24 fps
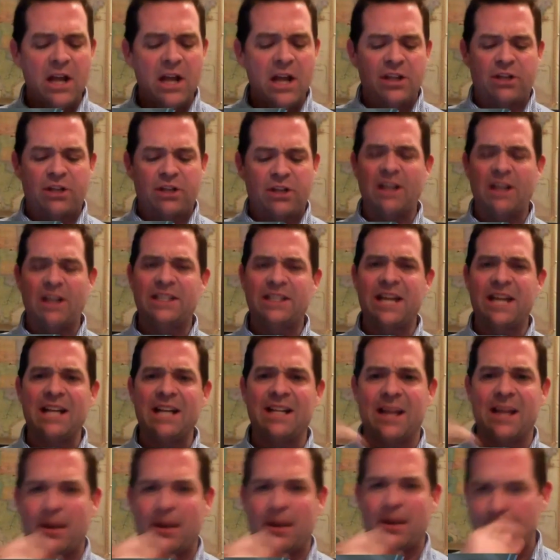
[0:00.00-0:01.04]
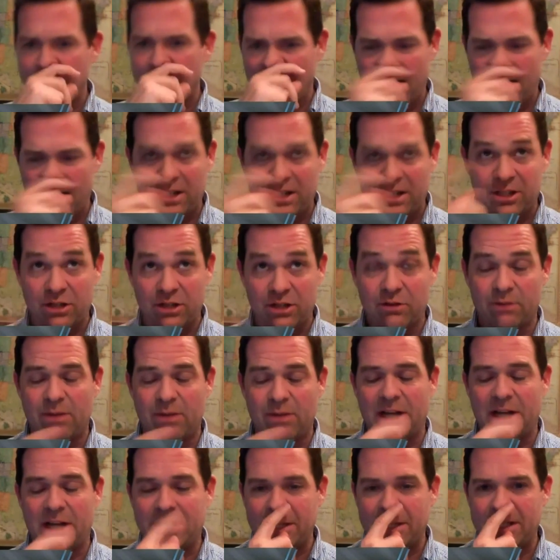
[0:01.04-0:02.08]
So I said to them, like Stewart
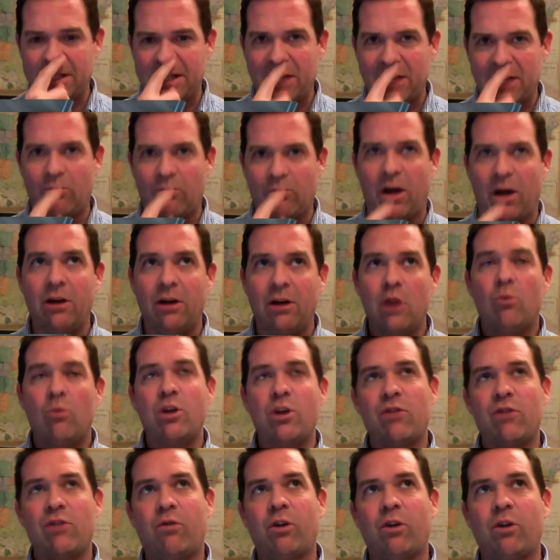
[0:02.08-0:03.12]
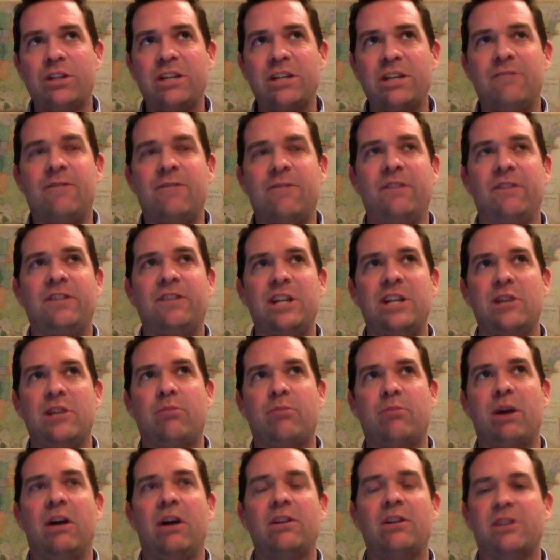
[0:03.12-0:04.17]
mentioned, he said, well, when you're 14, 15, your
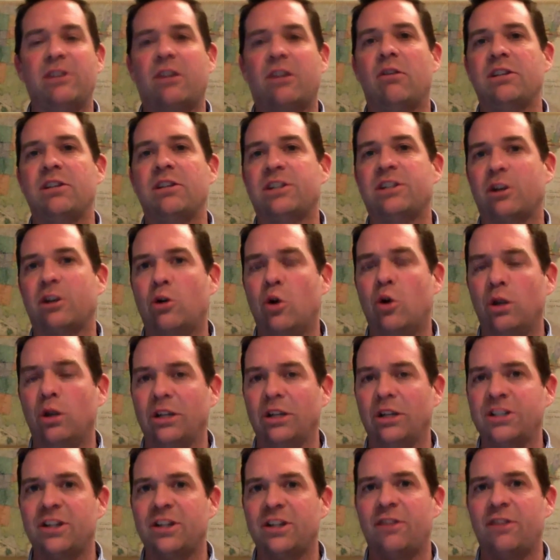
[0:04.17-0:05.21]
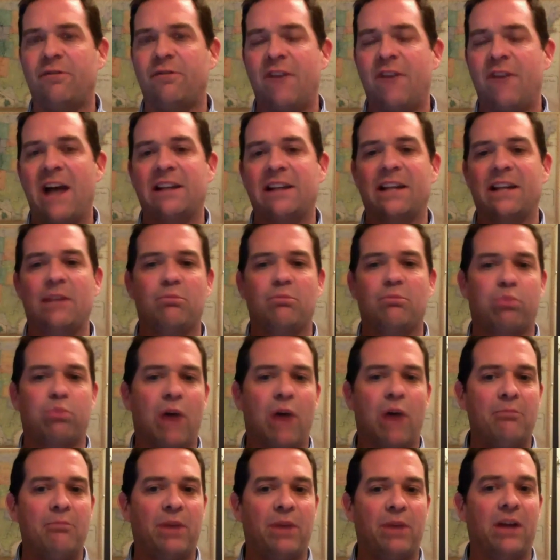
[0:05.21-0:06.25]
parents aren't always the coolest, so the fact that it
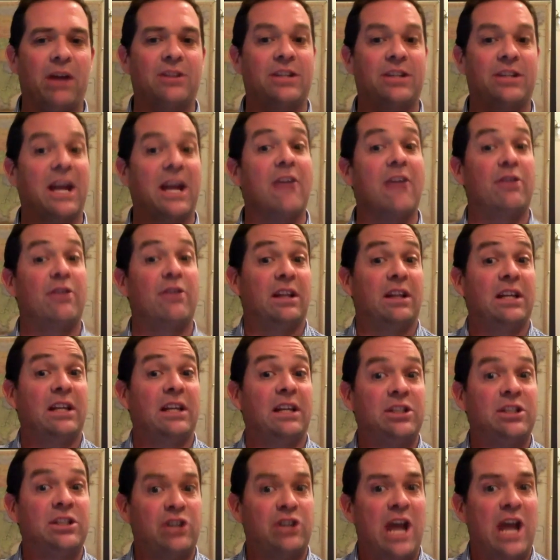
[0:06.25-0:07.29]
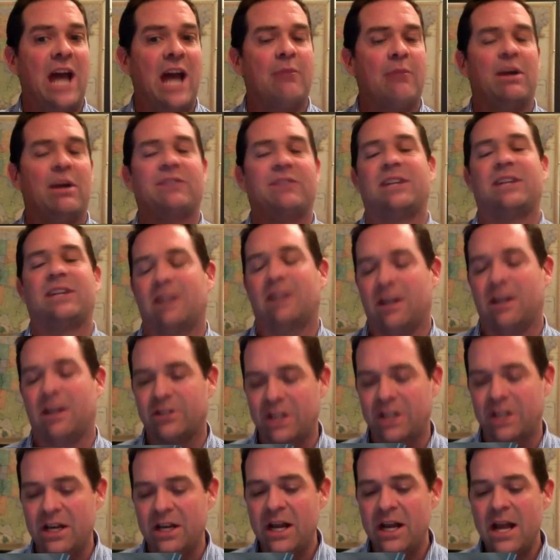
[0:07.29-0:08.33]
brought parents together to at least chat about
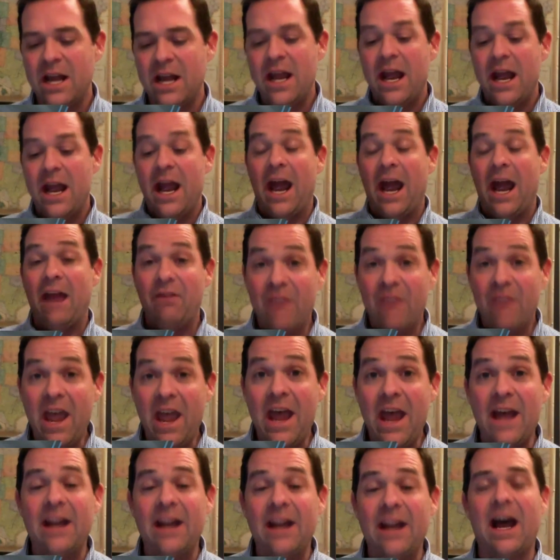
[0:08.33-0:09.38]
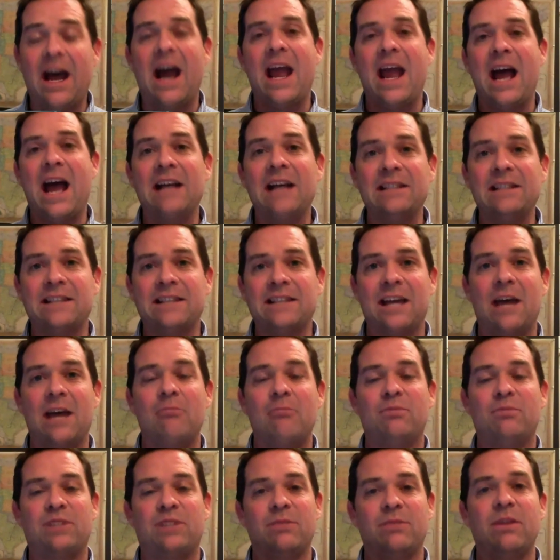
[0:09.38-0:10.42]
technology. And then I asked them,
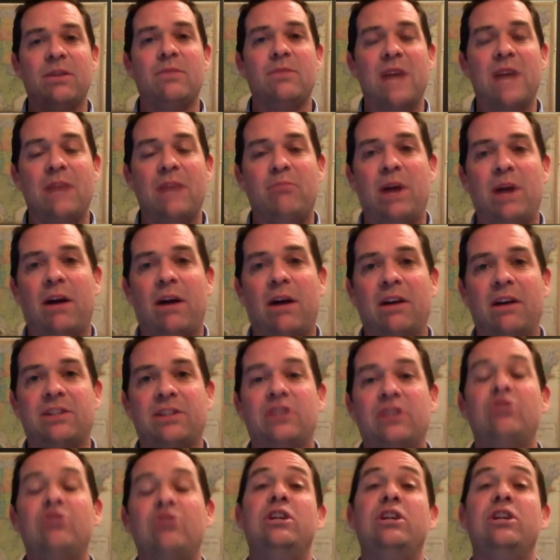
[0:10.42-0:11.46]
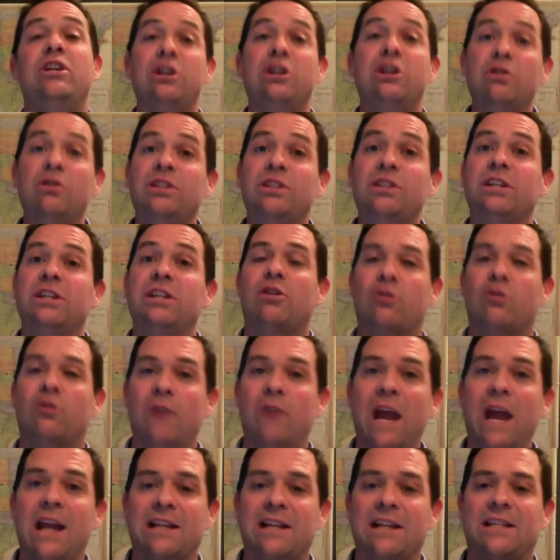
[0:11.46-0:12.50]
some of them had parents who used it and
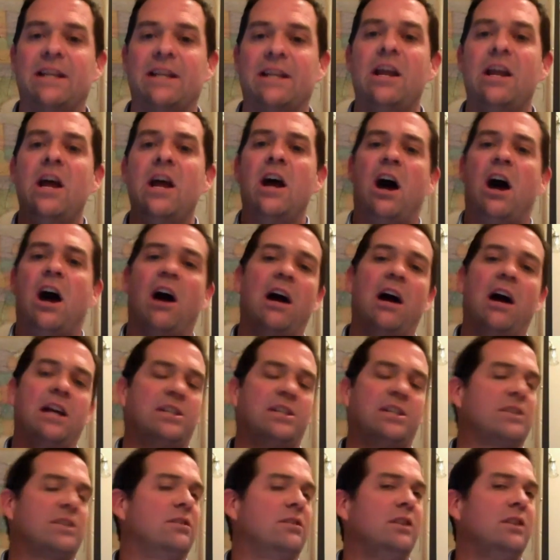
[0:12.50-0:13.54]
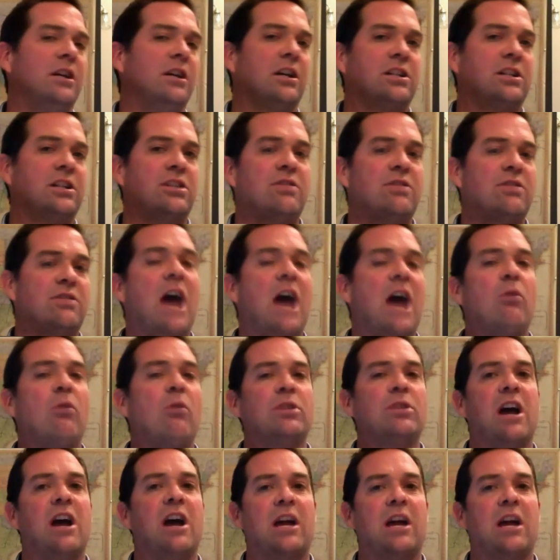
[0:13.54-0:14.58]
created it. I said, all right, so look, so now we're
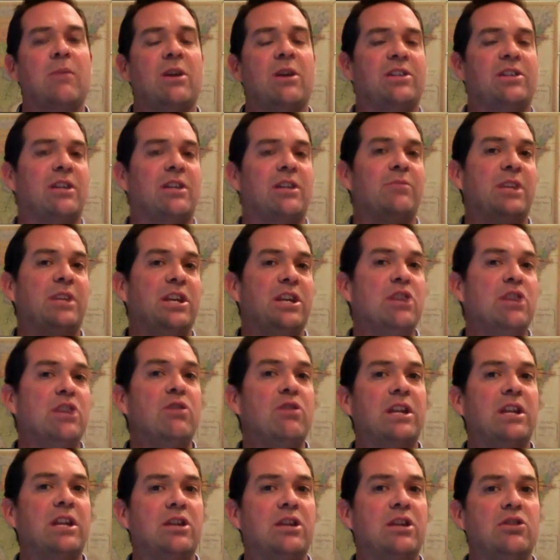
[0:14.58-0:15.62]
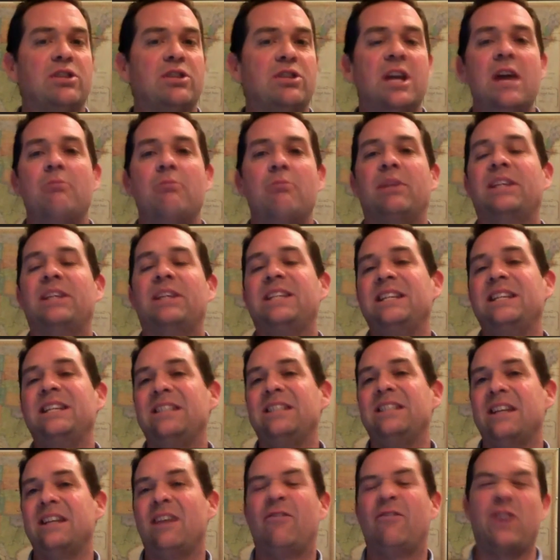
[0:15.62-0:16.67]
talking about something you can use, but it's
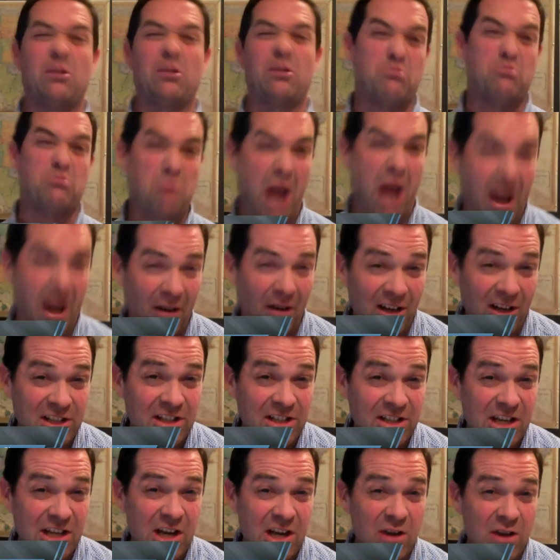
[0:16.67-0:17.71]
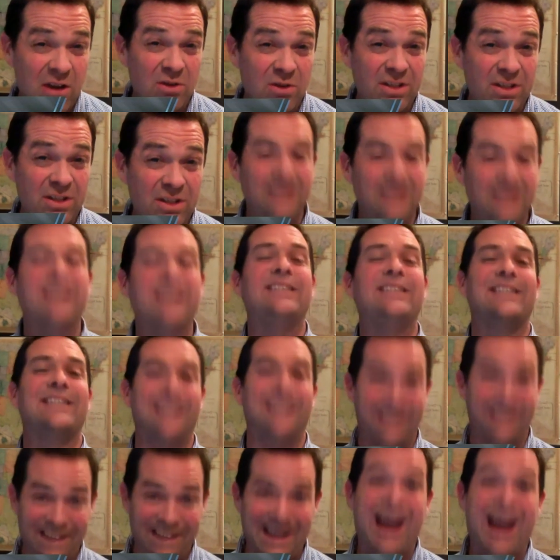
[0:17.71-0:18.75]
easy enough for your parents to use? And they
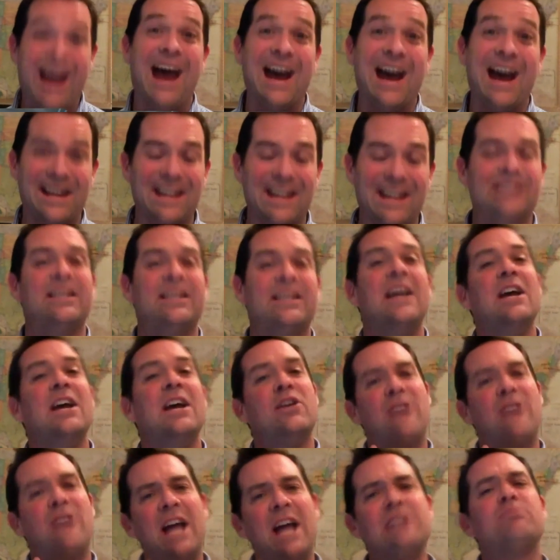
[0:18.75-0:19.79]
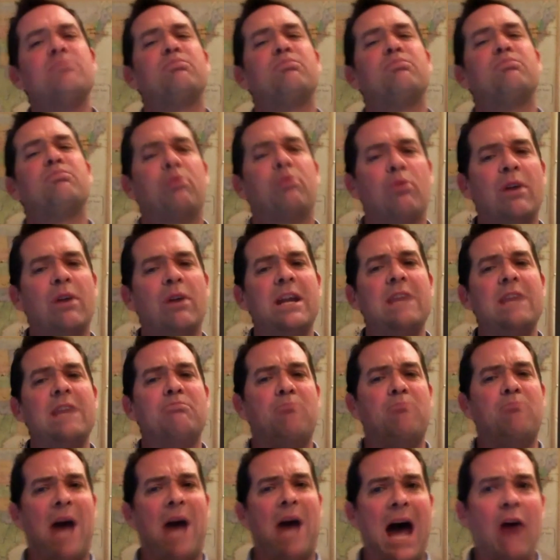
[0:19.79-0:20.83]
said, yeah, it is. That's pretty
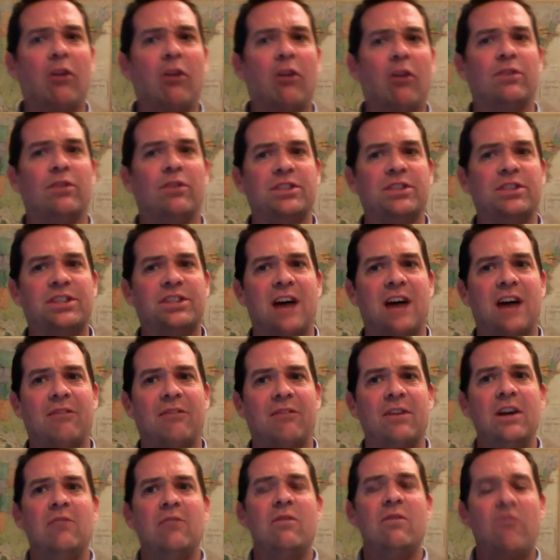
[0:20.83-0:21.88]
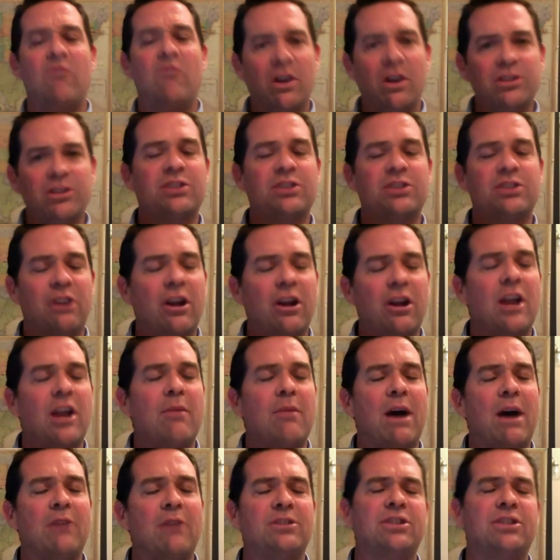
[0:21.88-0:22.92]
powerful stuff. We've also started
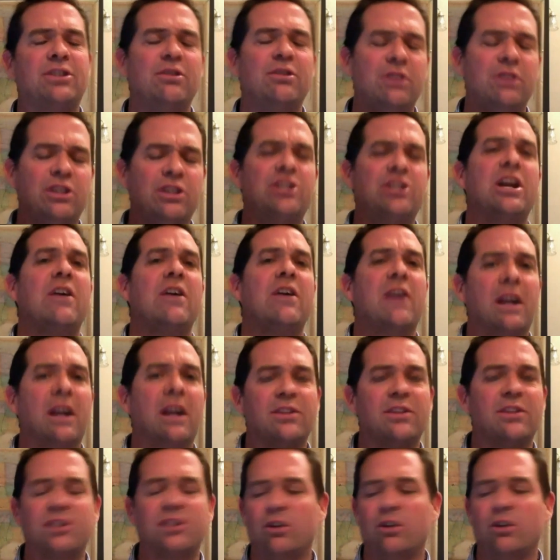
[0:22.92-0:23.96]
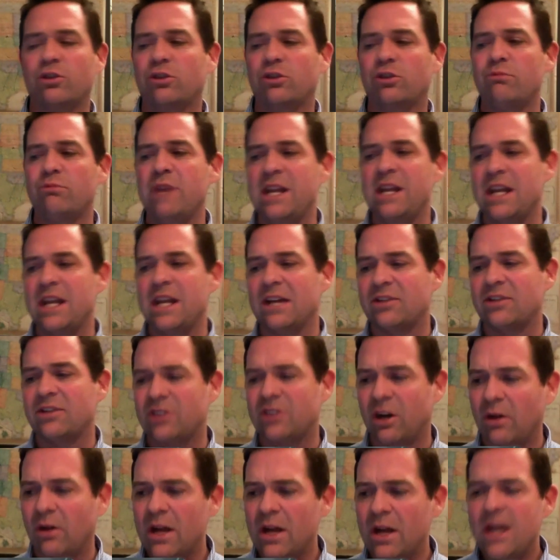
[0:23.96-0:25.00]
about students sharing it on social media.
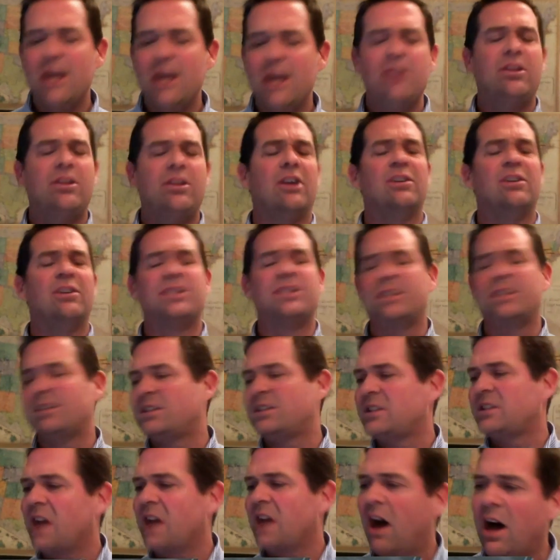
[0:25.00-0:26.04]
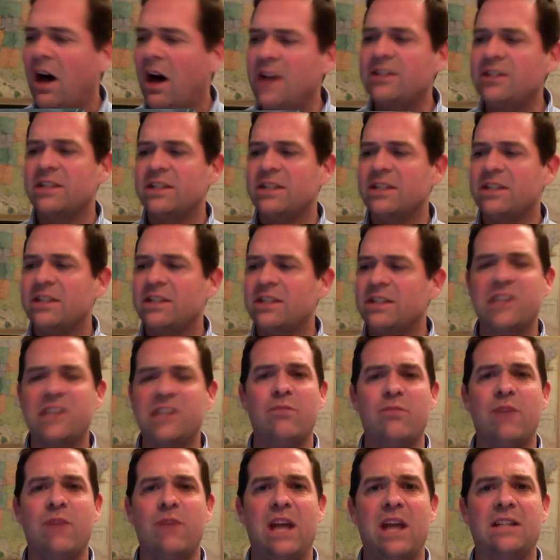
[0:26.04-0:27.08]
So there's tons and tons of
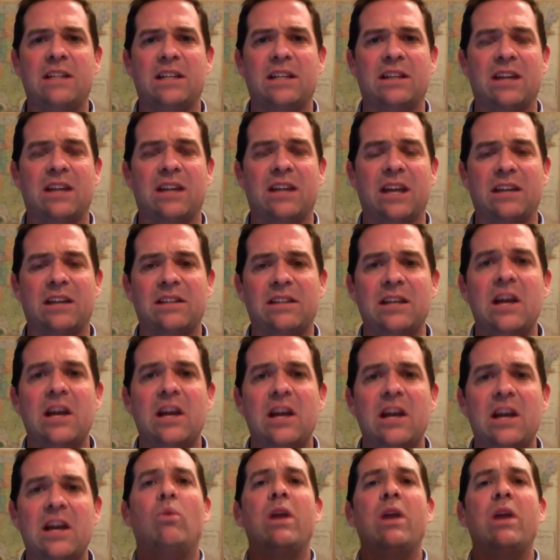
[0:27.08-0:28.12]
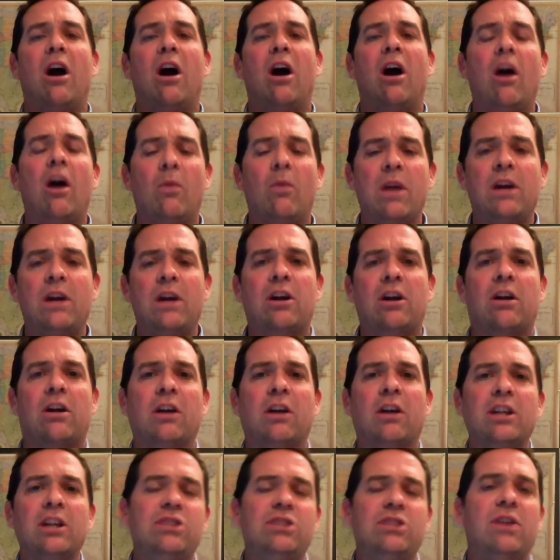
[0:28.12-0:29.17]
amazing things. We
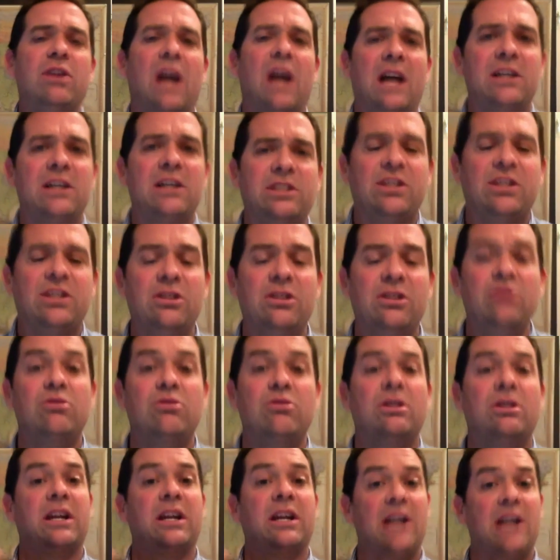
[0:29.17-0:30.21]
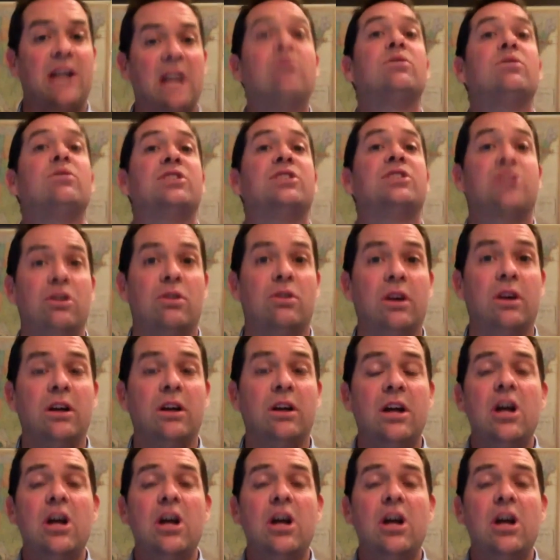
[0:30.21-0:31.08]
encourage you guys to connect with Stewart.